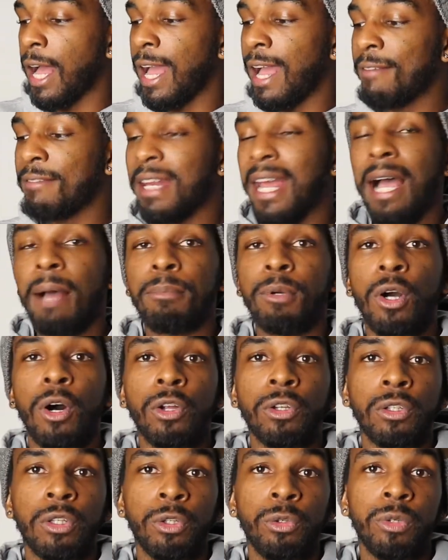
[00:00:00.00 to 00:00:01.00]
I have an app
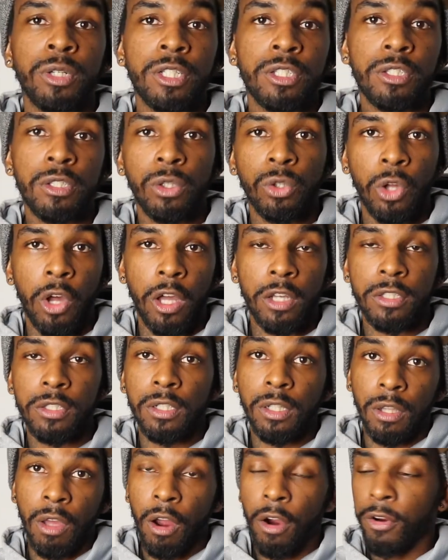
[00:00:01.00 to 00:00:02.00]
called
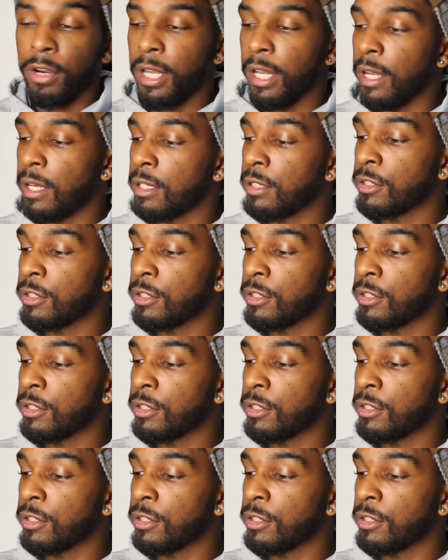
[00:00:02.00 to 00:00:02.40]
SOLARIA.